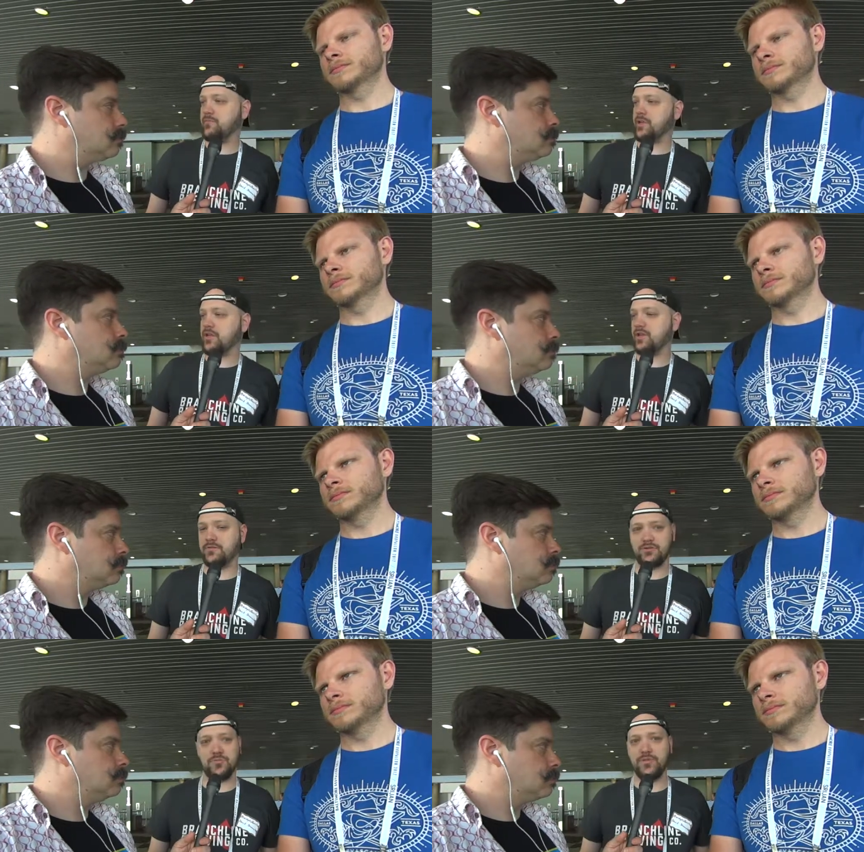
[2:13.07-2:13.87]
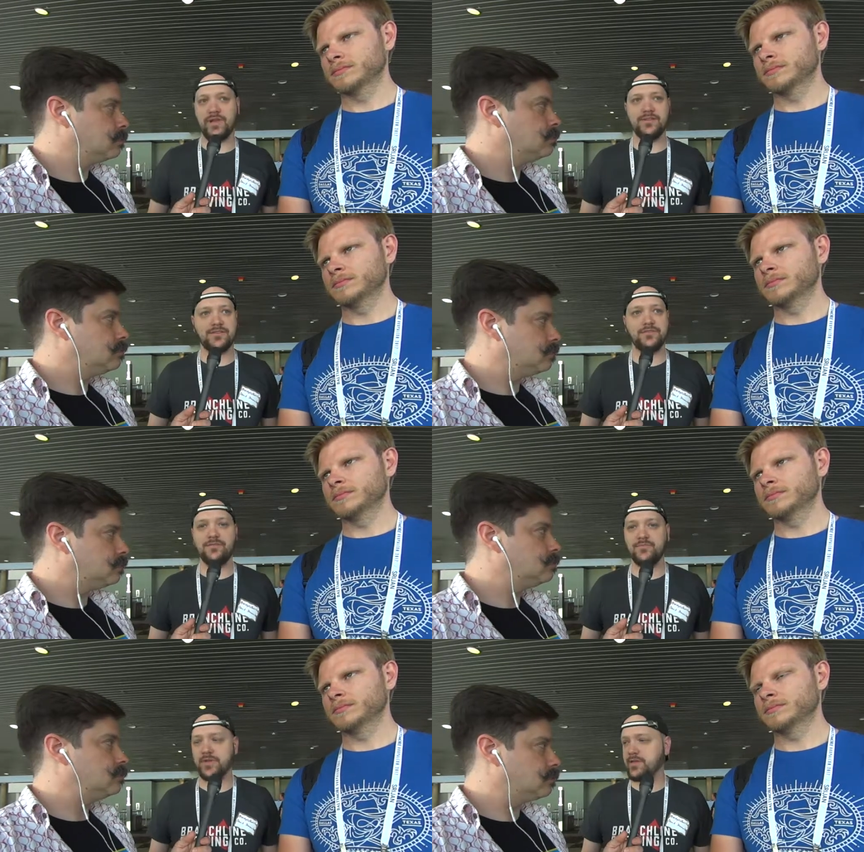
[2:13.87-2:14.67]
Speaker 1: be Drupal 8
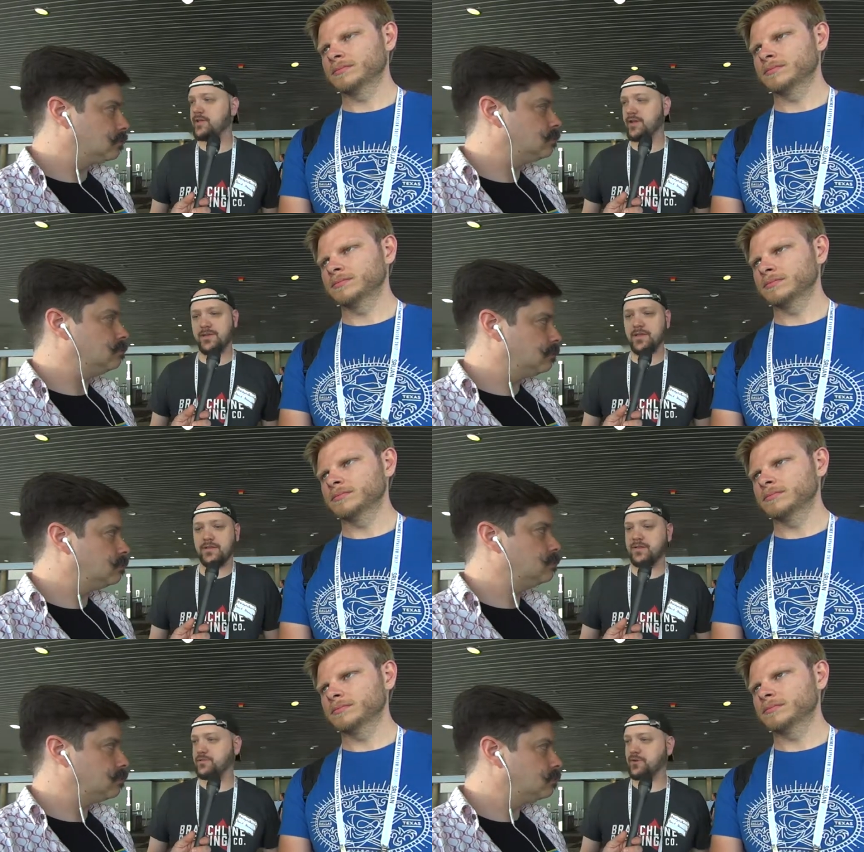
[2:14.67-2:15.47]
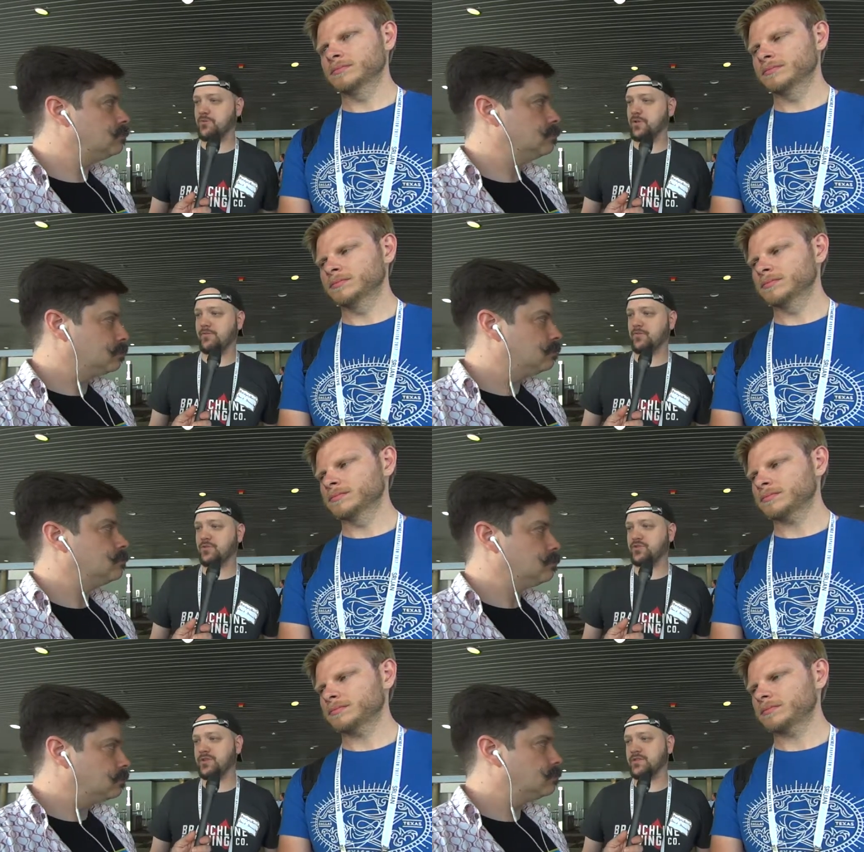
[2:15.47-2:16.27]
soon, but uh, yeah, that is our platform
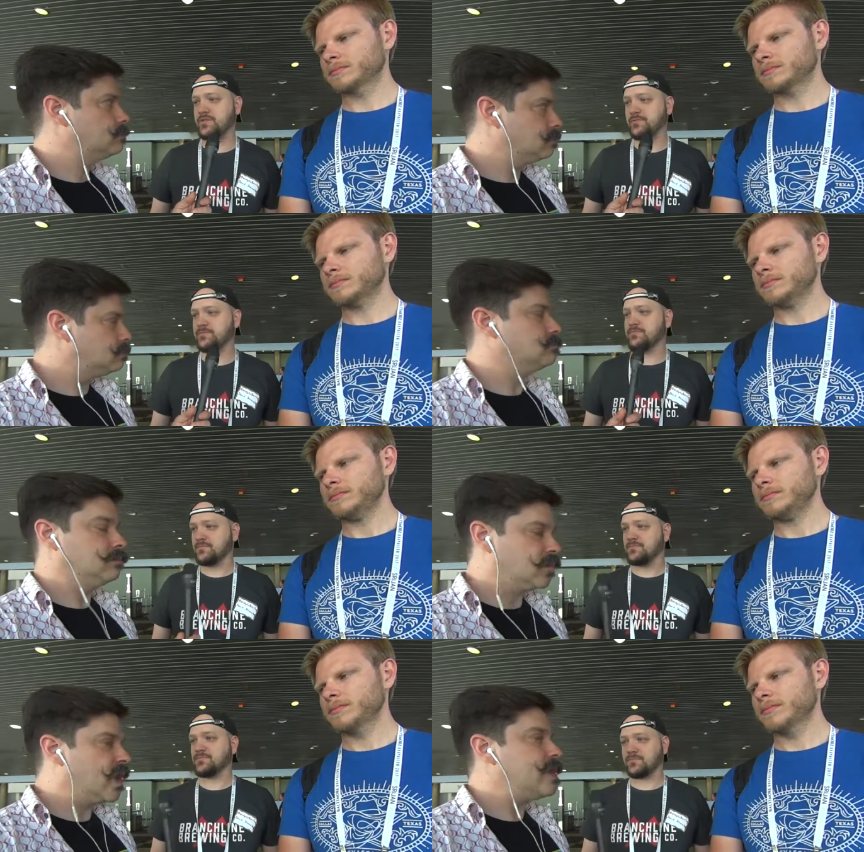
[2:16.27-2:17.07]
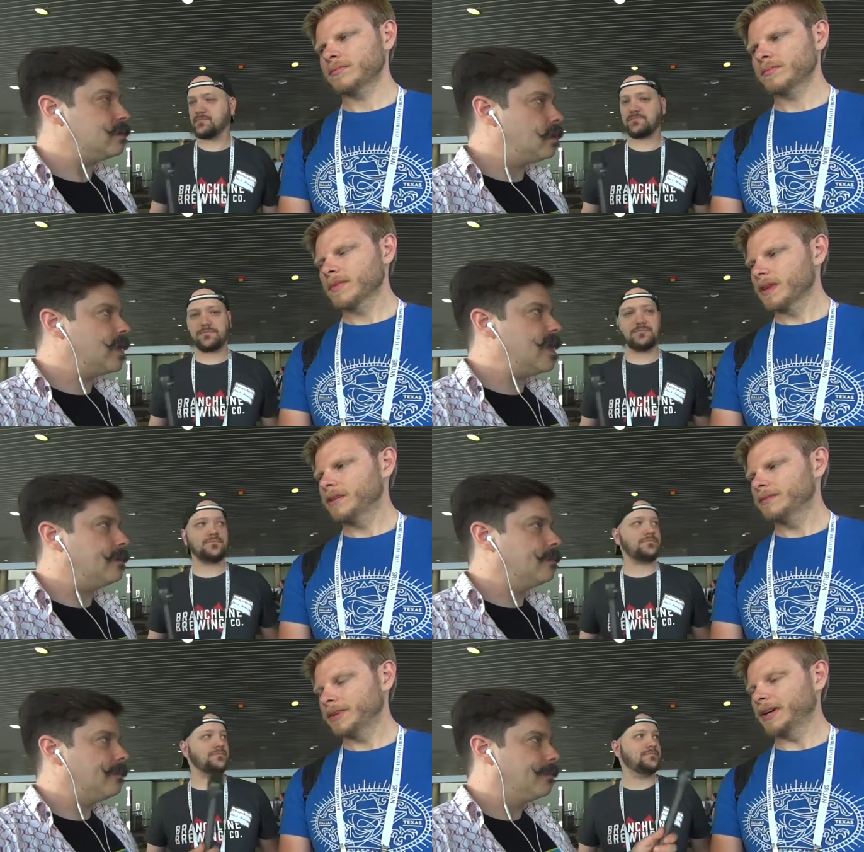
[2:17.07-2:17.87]
of choice. Great. Okay.
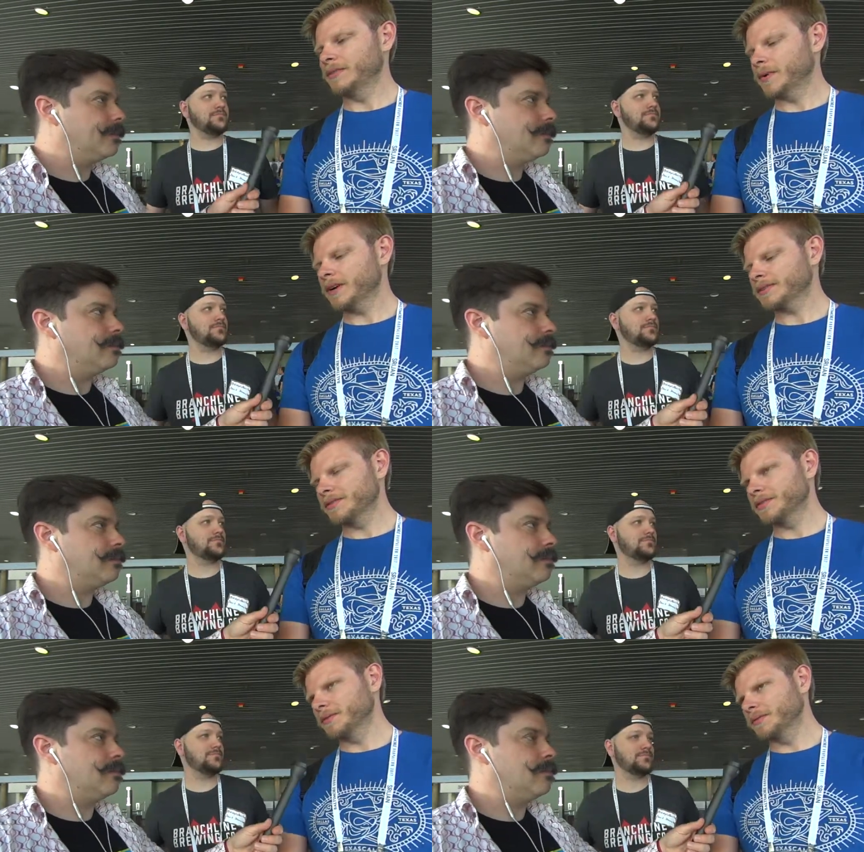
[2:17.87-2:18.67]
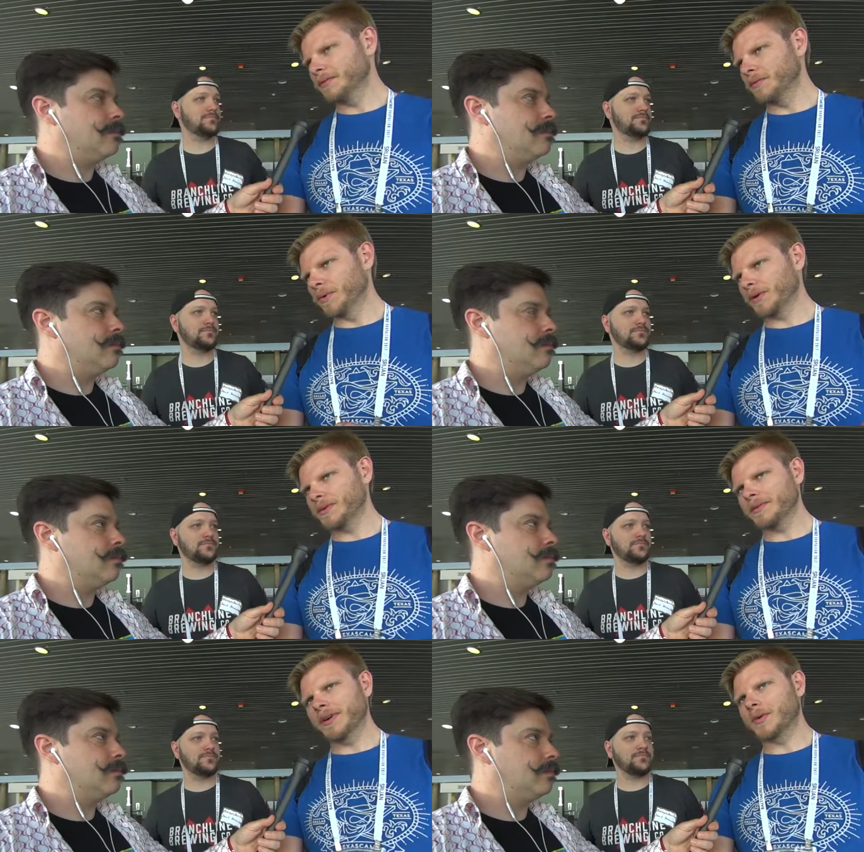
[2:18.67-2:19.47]
Yeah,
Speaker 2: we also do work
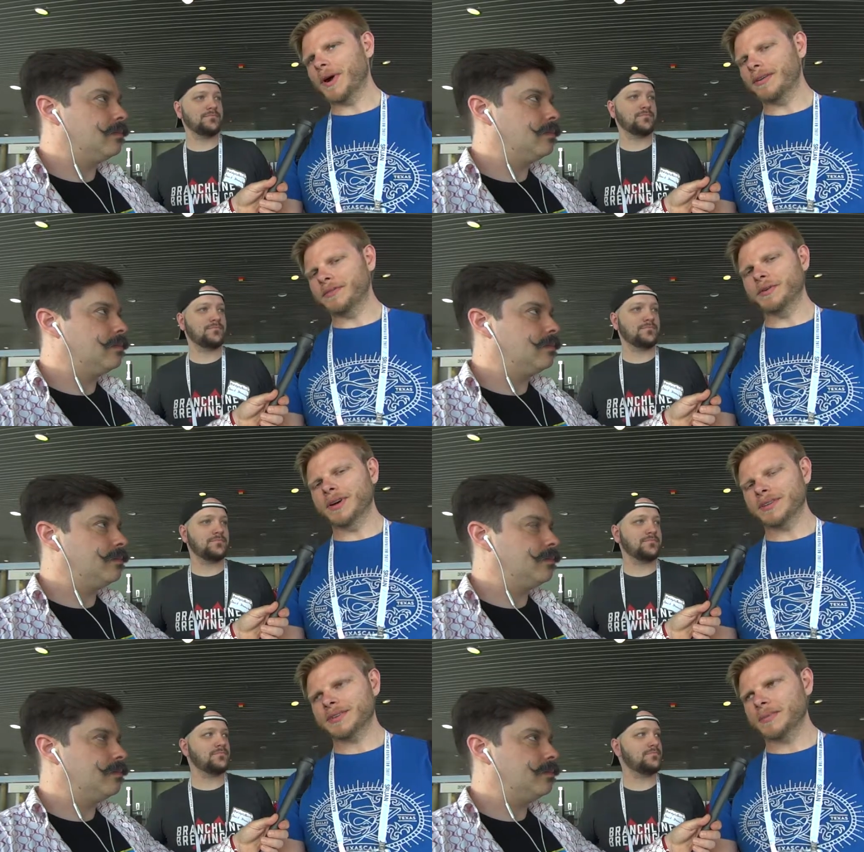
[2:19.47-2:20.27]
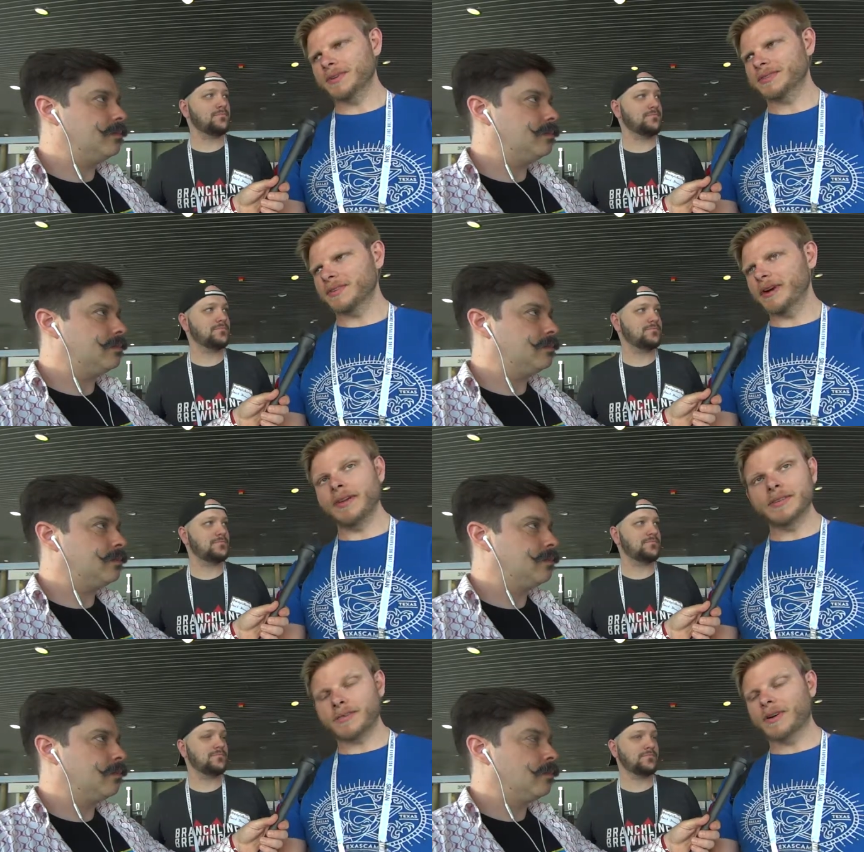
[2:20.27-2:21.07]
with uh, quite a few customers right, uh,
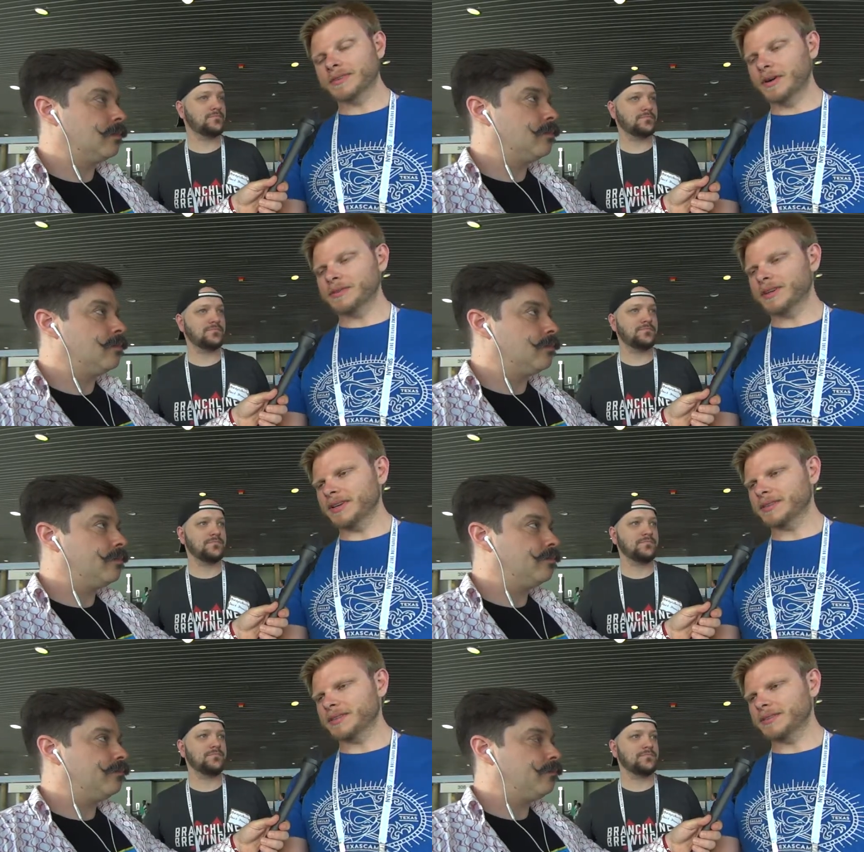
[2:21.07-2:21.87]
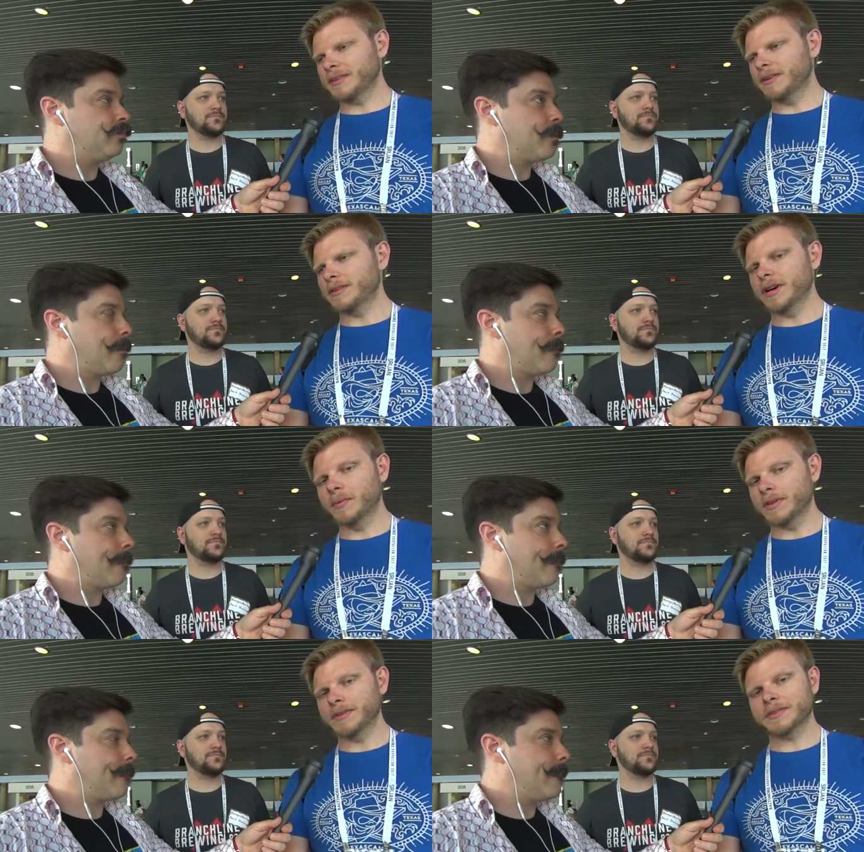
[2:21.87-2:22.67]
as far as hosting is concerned. Uh,
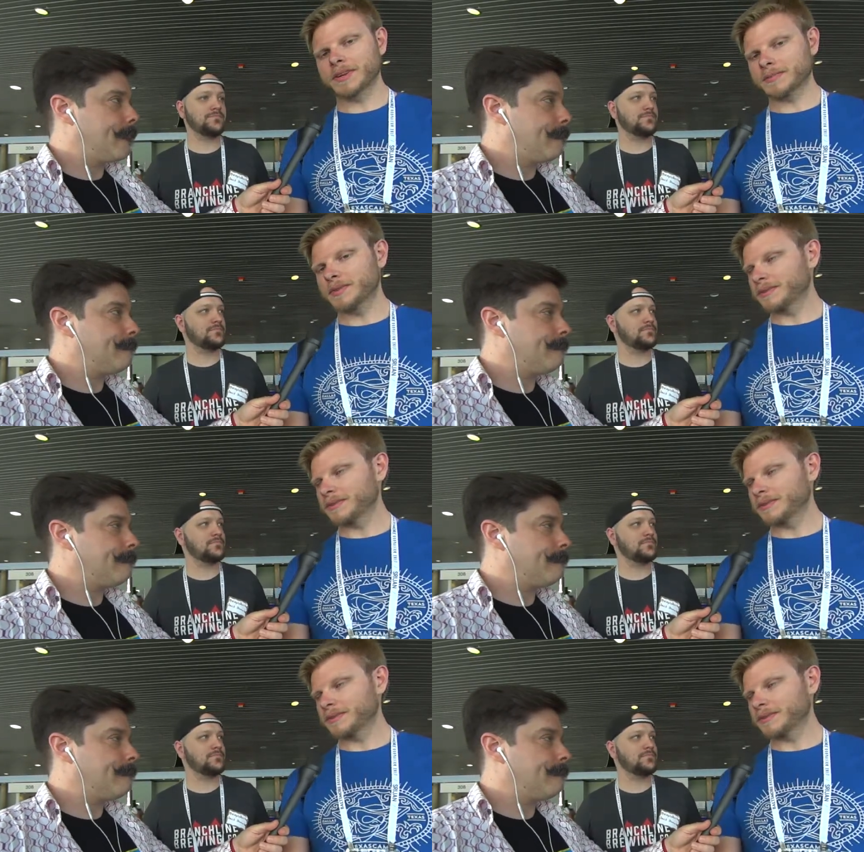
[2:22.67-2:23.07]
one of those customers,